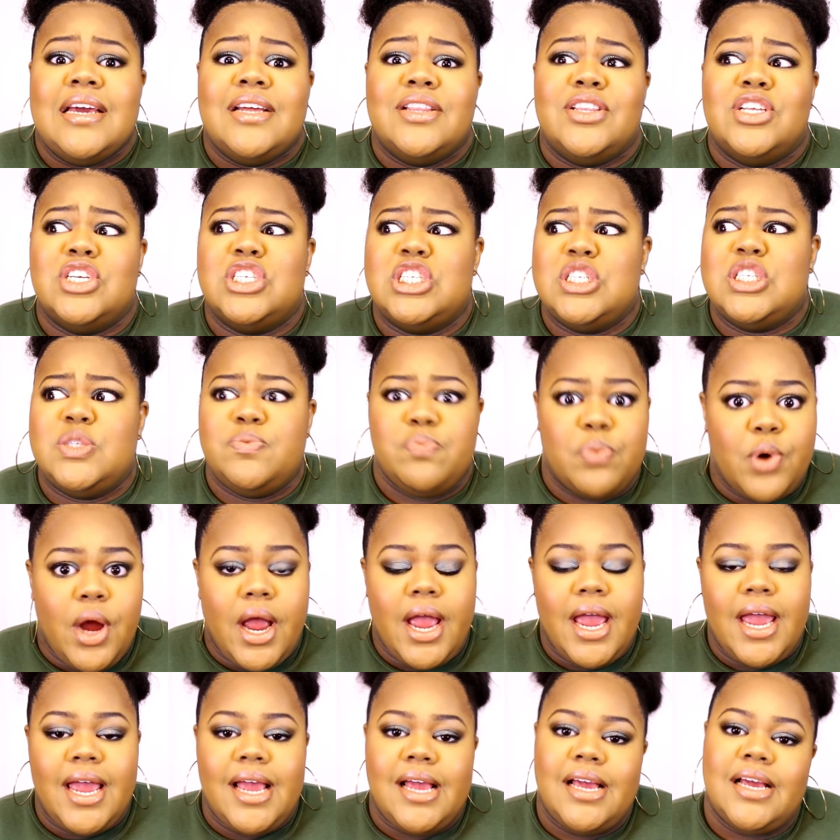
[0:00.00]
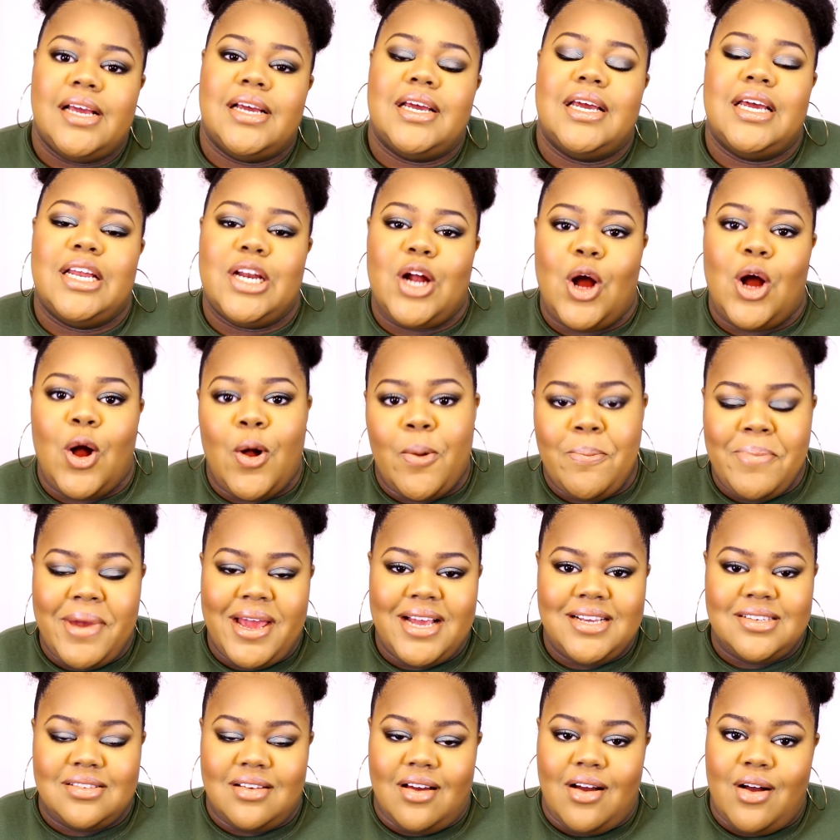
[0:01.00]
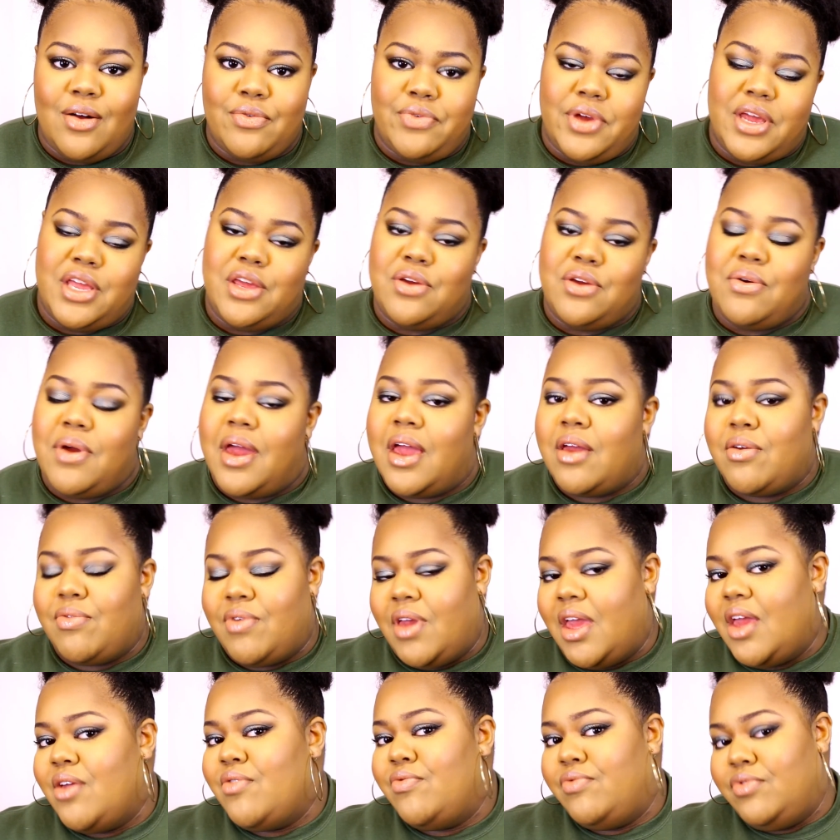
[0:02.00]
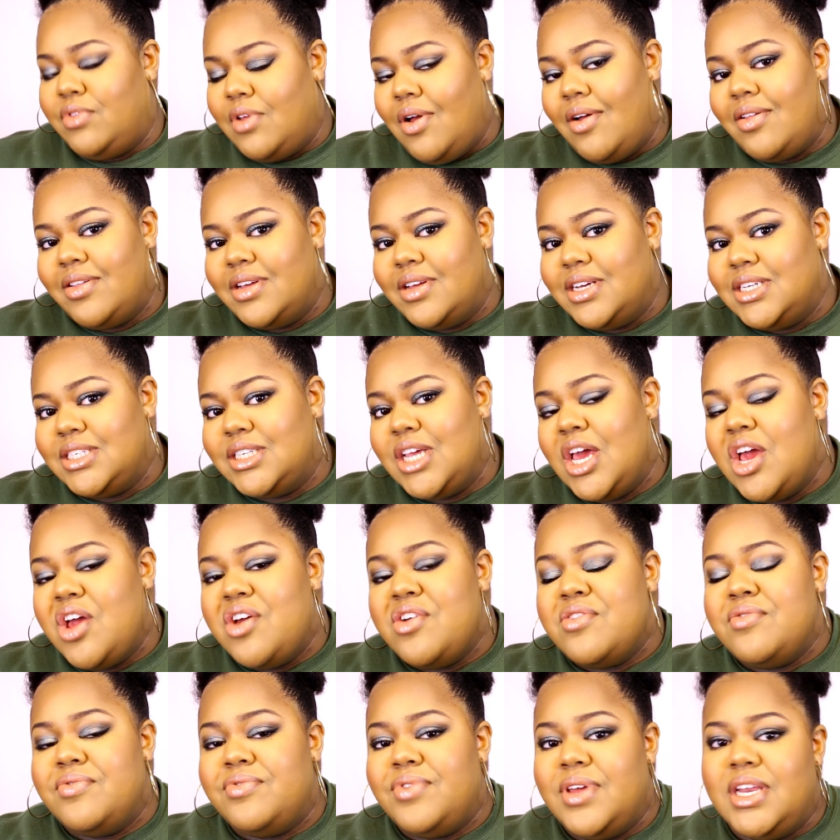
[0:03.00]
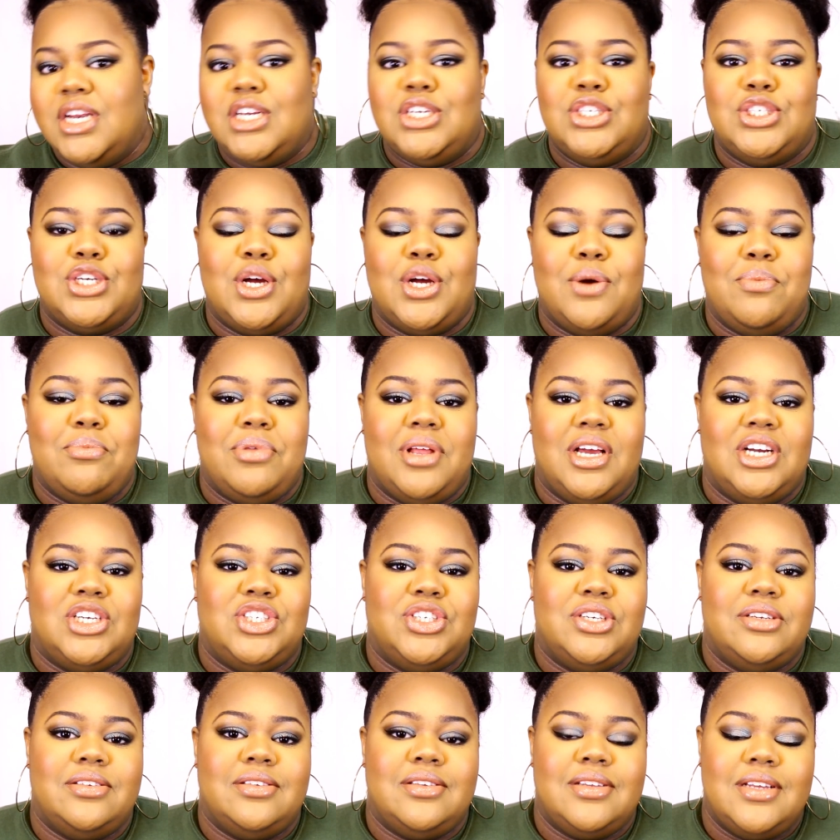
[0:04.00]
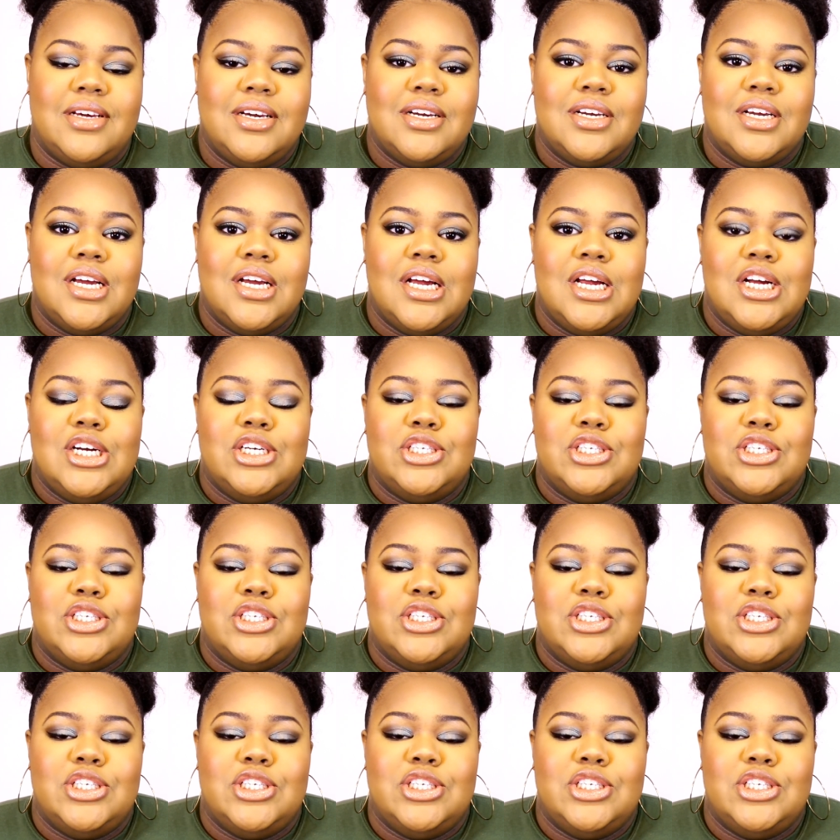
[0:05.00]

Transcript: the spraying, it all pays off, and you have a flawless finished complexion look.